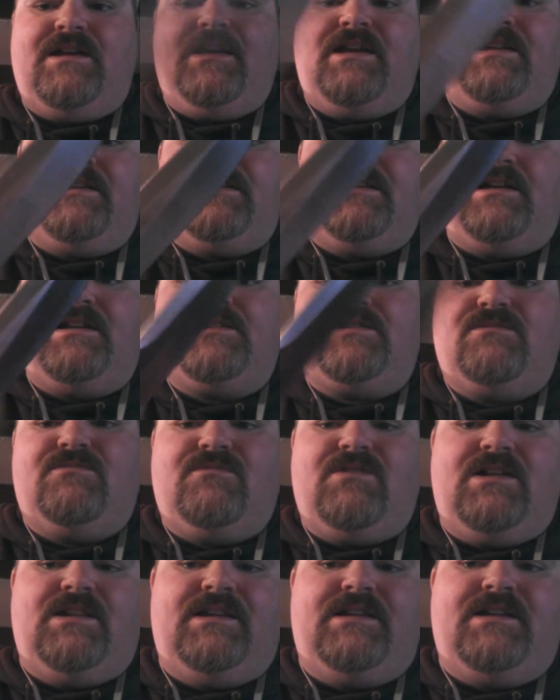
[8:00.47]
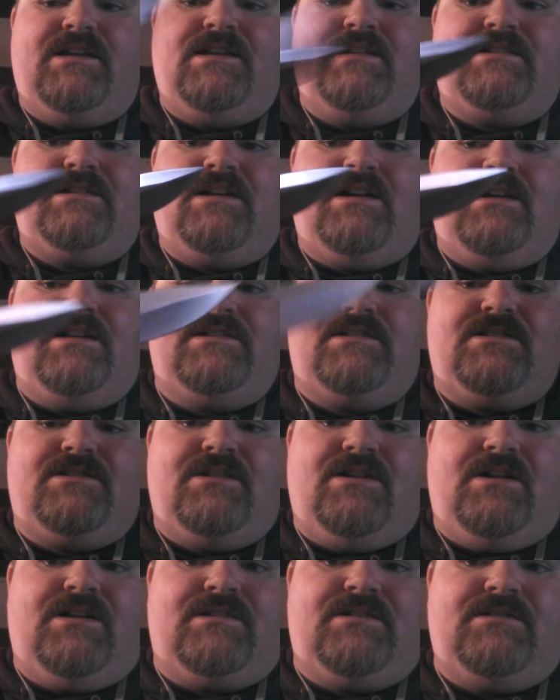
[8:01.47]
and some really nice guys to
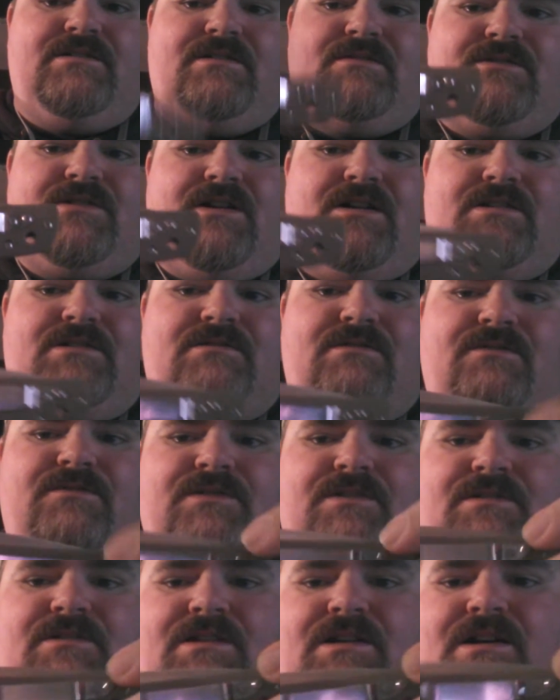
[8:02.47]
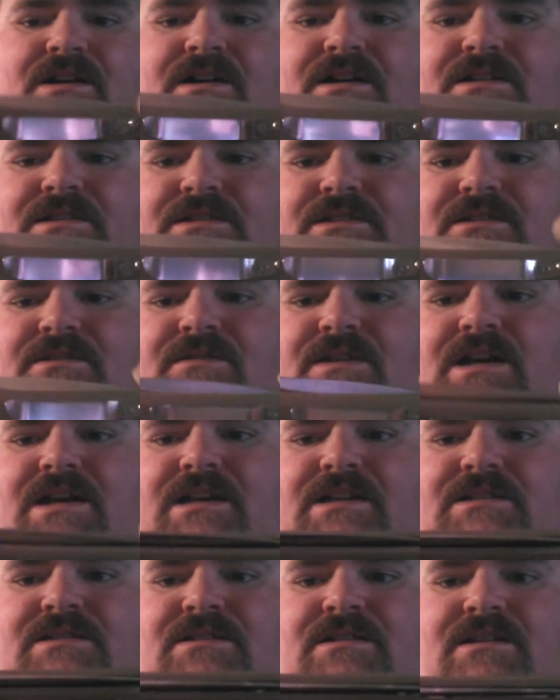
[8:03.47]
talk to. I've talked to a few of the guys in the
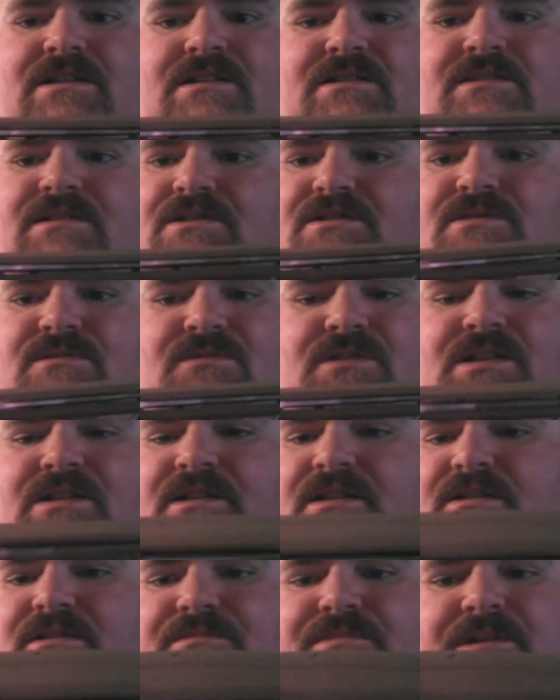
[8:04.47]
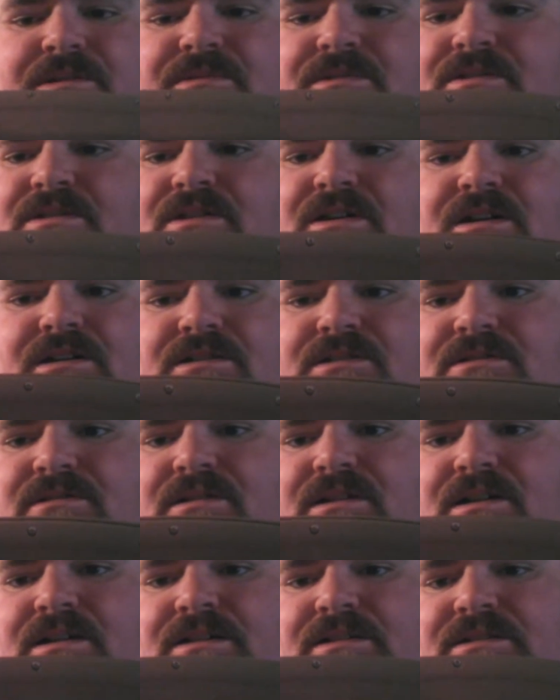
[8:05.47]
ranks there, and there's some really good people to talk to,
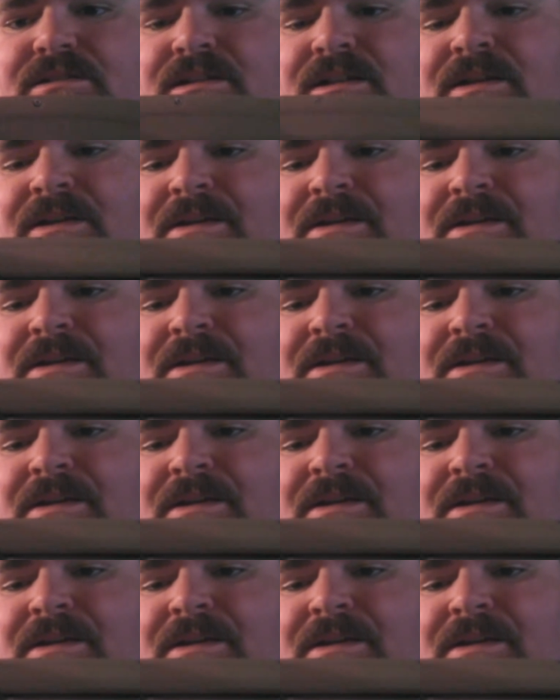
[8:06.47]
guys.